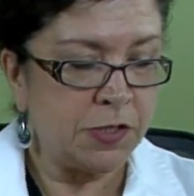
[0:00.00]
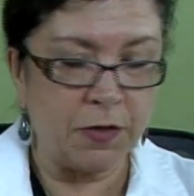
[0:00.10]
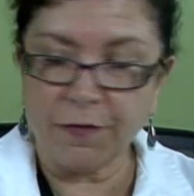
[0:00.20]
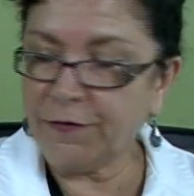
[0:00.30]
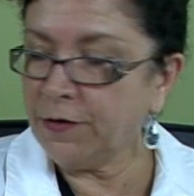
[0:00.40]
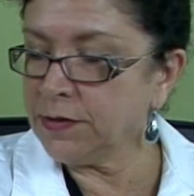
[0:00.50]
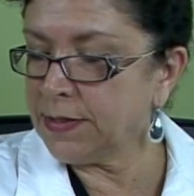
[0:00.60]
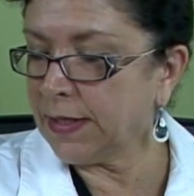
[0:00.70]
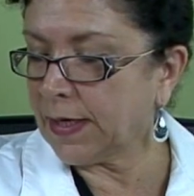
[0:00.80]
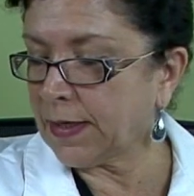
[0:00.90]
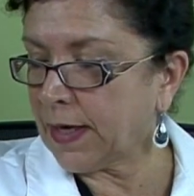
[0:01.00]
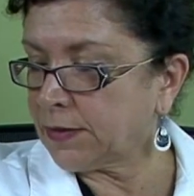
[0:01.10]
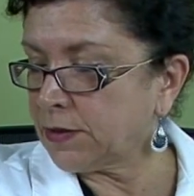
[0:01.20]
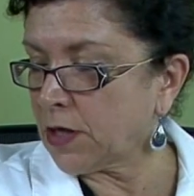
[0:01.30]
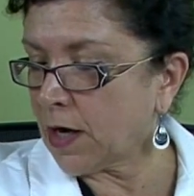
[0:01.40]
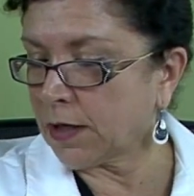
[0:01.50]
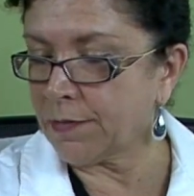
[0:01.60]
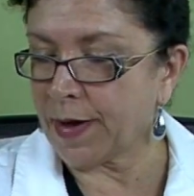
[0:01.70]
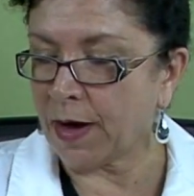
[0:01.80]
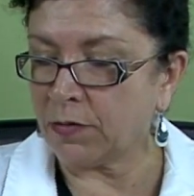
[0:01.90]
So the first thing I'd like to talk
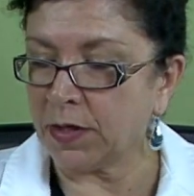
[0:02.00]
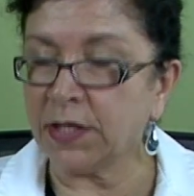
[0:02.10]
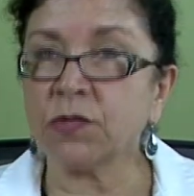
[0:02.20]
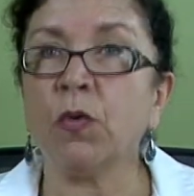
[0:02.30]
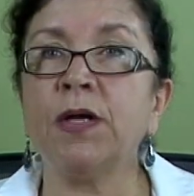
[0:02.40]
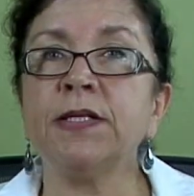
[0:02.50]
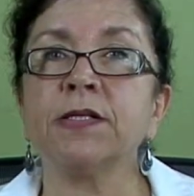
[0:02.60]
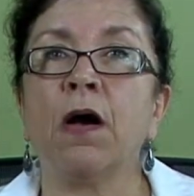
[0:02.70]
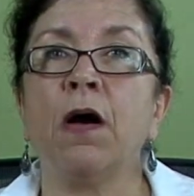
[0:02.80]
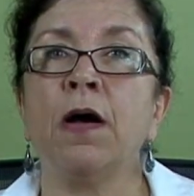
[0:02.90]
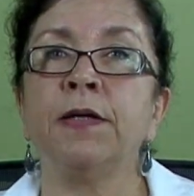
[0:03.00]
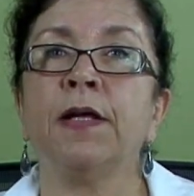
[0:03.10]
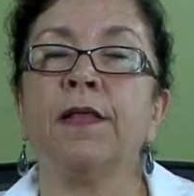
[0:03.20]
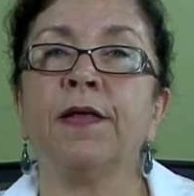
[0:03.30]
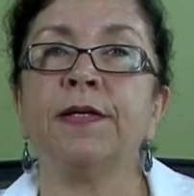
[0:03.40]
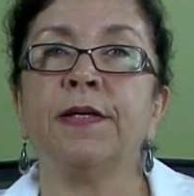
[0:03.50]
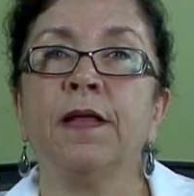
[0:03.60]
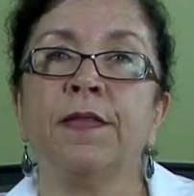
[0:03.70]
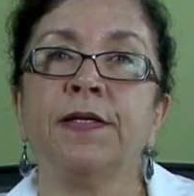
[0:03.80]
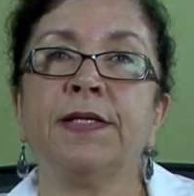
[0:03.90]
about is what is on
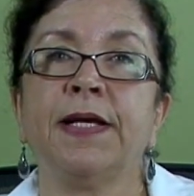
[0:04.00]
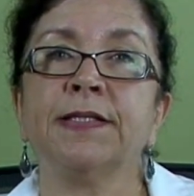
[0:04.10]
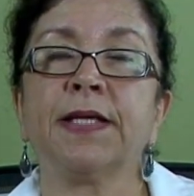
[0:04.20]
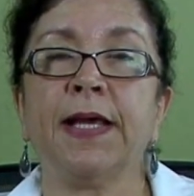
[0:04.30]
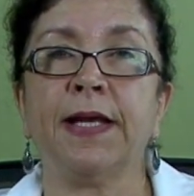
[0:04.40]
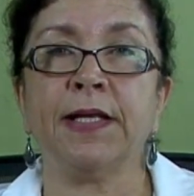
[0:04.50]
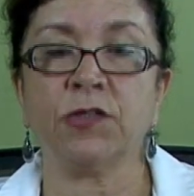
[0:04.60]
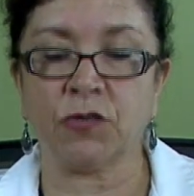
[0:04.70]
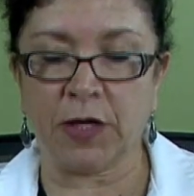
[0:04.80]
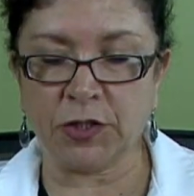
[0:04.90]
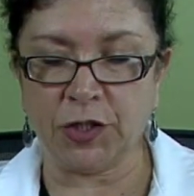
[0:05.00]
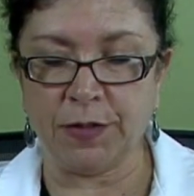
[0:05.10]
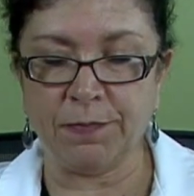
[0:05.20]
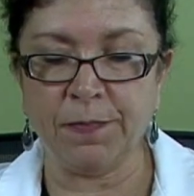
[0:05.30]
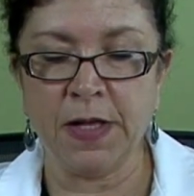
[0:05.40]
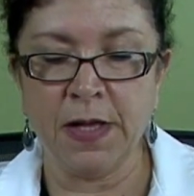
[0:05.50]
the test kit instruction.